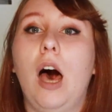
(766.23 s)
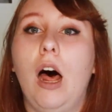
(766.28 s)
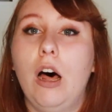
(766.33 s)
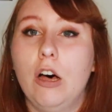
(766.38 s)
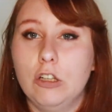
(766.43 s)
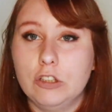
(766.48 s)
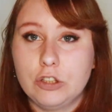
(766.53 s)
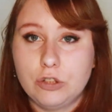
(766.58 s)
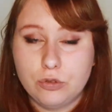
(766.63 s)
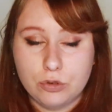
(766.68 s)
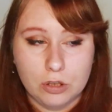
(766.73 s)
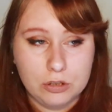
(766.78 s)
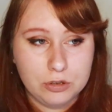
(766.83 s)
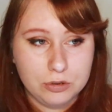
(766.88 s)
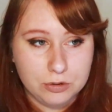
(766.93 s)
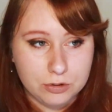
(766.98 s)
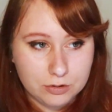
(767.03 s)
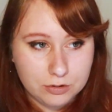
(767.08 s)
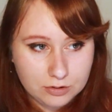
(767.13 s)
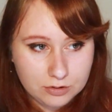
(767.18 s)
Our
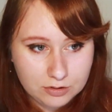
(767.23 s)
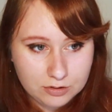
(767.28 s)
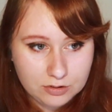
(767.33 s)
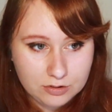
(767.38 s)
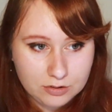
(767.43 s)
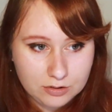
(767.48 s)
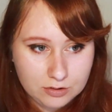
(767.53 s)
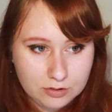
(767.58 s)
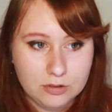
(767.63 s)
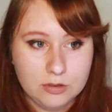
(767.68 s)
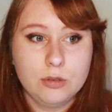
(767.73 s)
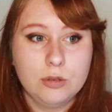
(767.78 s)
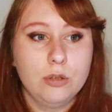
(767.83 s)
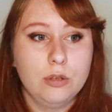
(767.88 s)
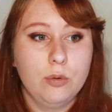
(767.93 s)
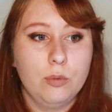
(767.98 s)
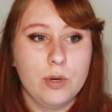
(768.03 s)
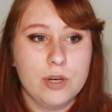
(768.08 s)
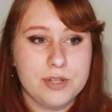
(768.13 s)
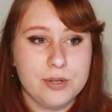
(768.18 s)
struggle
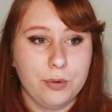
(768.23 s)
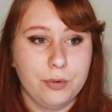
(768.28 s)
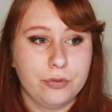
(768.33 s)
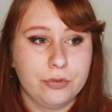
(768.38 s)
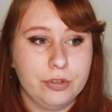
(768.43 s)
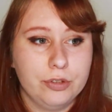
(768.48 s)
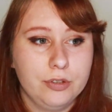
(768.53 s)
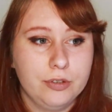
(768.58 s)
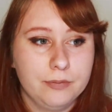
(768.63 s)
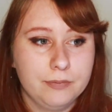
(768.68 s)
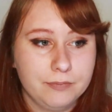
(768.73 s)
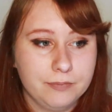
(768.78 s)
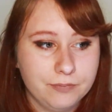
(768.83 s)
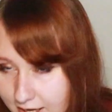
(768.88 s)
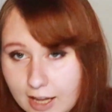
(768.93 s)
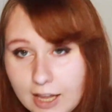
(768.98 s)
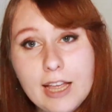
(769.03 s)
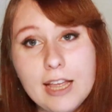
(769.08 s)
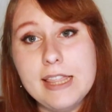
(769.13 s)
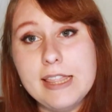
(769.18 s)
was over,
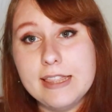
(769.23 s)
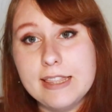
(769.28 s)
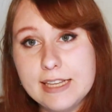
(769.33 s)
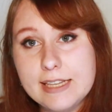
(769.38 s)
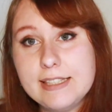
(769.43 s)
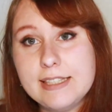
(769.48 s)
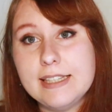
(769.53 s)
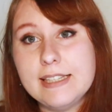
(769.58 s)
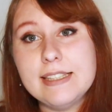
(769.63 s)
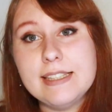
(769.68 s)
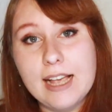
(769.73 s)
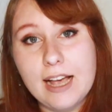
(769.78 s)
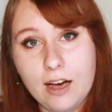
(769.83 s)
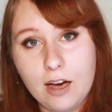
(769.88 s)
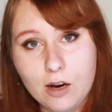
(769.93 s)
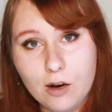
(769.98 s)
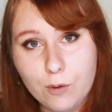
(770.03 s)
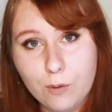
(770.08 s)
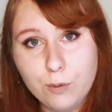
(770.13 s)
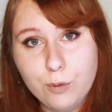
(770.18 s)
and this is
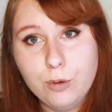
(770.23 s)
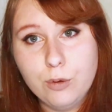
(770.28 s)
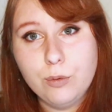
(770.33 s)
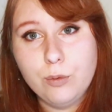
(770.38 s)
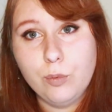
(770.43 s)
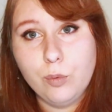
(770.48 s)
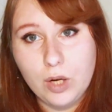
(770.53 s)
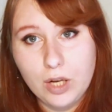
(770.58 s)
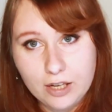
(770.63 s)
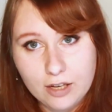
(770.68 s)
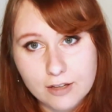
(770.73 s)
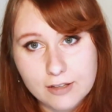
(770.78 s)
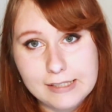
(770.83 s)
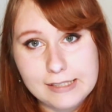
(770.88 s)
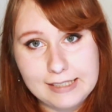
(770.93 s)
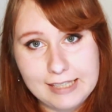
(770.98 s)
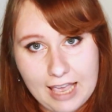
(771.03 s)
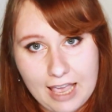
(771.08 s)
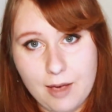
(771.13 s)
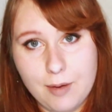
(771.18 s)
how we got
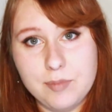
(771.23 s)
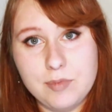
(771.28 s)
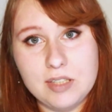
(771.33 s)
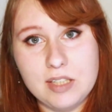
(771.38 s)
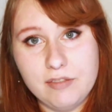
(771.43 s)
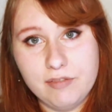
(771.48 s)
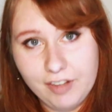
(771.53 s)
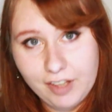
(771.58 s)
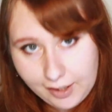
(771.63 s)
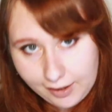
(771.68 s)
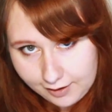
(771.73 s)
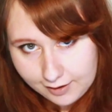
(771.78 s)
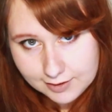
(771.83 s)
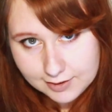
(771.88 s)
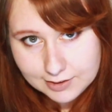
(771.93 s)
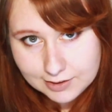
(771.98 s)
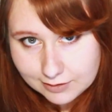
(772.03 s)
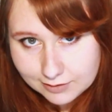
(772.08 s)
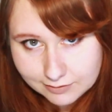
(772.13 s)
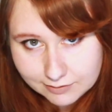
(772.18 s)
scammed in
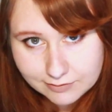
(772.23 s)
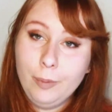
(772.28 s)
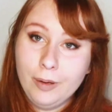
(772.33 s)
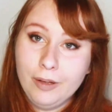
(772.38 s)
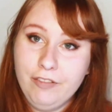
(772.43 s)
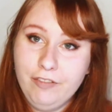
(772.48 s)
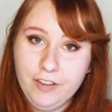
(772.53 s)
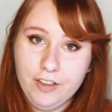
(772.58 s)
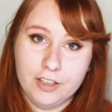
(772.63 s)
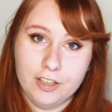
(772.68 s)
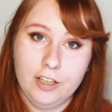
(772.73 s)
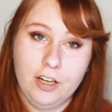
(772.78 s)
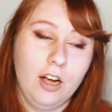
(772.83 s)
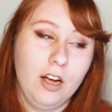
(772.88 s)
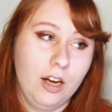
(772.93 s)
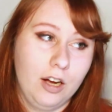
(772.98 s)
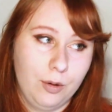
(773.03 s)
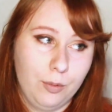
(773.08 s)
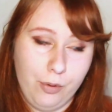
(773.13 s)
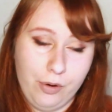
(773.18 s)
Vegas. be fair,
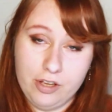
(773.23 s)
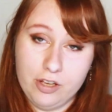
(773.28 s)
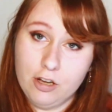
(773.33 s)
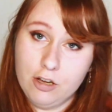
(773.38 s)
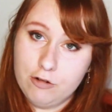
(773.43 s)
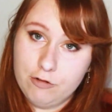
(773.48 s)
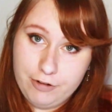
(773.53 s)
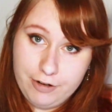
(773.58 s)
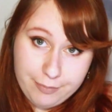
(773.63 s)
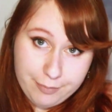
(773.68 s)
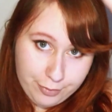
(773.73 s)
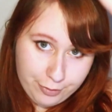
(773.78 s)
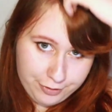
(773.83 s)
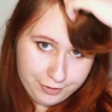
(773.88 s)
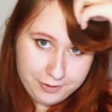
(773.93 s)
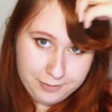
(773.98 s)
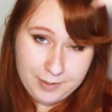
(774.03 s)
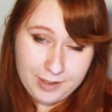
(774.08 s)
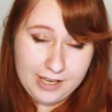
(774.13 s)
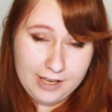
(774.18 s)
we got
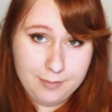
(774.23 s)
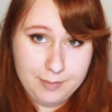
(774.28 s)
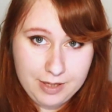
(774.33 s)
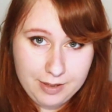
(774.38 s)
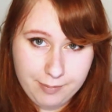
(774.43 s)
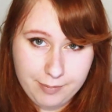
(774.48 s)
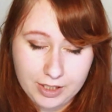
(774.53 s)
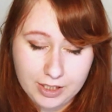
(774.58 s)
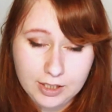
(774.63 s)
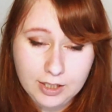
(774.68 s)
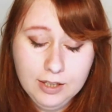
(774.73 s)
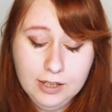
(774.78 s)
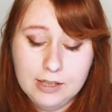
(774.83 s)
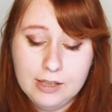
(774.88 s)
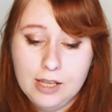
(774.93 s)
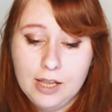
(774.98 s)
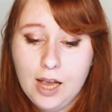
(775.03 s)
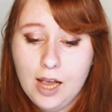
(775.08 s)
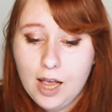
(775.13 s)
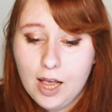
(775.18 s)
reimbursed by Airbnb,
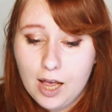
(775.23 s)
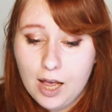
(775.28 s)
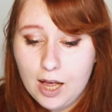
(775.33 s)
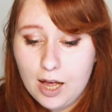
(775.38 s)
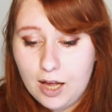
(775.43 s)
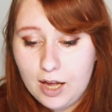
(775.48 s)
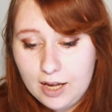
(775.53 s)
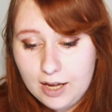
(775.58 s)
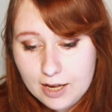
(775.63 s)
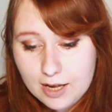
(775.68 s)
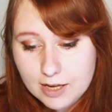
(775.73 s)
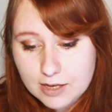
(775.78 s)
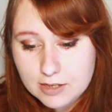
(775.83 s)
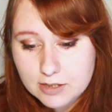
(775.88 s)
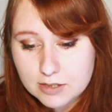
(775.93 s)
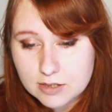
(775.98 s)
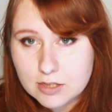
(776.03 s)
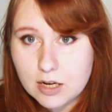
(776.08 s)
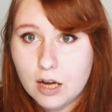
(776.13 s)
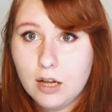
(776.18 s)

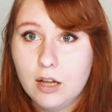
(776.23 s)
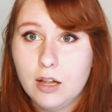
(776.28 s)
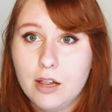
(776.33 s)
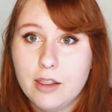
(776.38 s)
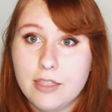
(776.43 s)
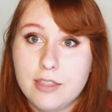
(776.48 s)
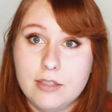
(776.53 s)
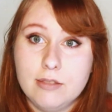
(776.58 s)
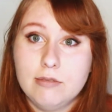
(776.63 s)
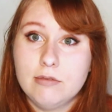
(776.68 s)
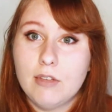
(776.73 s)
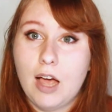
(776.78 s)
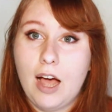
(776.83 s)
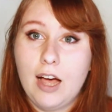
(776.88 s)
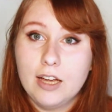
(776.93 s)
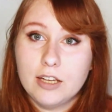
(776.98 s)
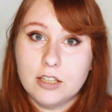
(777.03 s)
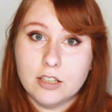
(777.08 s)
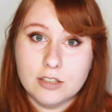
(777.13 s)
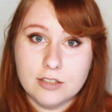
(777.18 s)
and
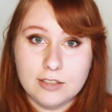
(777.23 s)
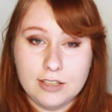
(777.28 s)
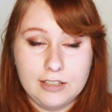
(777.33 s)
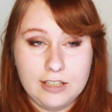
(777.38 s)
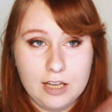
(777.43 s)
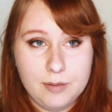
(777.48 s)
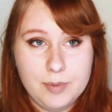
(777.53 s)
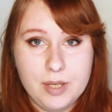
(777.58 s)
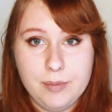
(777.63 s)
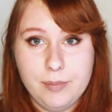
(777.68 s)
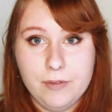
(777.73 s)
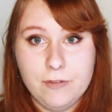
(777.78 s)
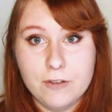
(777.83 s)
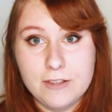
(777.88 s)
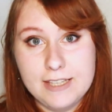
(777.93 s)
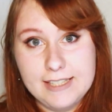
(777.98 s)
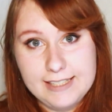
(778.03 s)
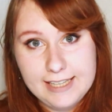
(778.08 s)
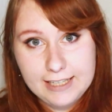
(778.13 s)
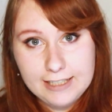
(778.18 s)
I got an Airbnb for
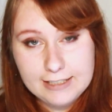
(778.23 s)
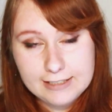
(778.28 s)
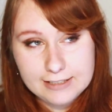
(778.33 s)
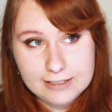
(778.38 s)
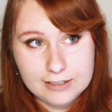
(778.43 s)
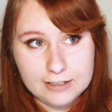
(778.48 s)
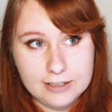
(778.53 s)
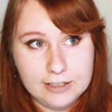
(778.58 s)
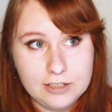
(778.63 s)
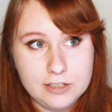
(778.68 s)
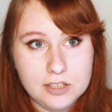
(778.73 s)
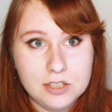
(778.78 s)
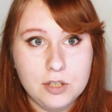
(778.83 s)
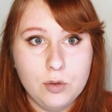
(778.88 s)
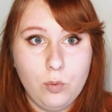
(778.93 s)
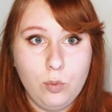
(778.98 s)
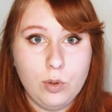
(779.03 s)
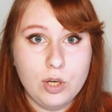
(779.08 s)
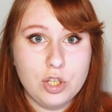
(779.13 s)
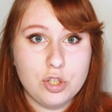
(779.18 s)
the second night,
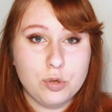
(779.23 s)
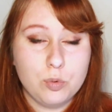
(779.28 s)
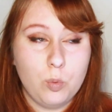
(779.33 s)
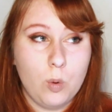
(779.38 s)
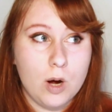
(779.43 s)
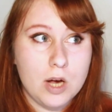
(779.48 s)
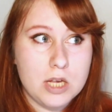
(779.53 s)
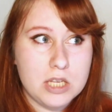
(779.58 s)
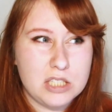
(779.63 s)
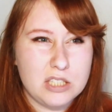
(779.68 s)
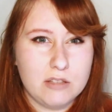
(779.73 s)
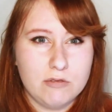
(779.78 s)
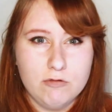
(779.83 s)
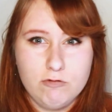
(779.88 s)
which was